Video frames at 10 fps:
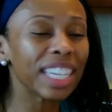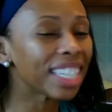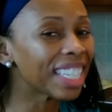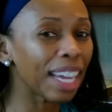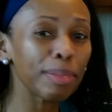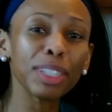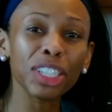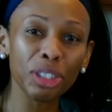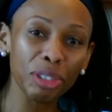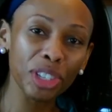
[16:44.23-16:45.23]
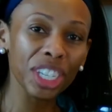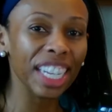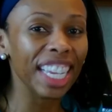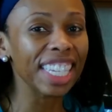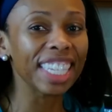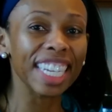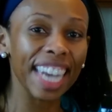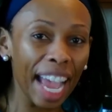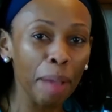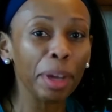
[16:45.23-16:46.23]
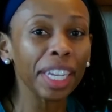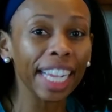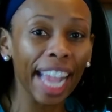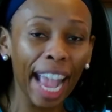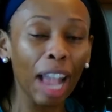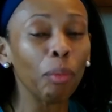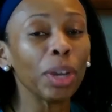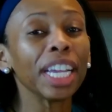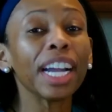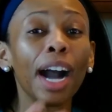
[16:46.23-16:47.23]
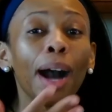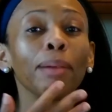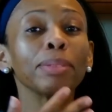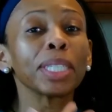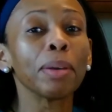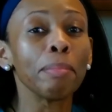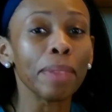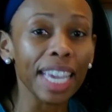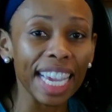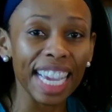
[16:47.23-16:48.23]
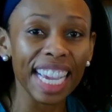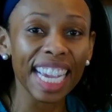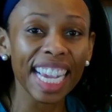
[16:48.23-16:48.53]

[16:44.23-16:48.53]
Substitution is the name of the game when it comes to me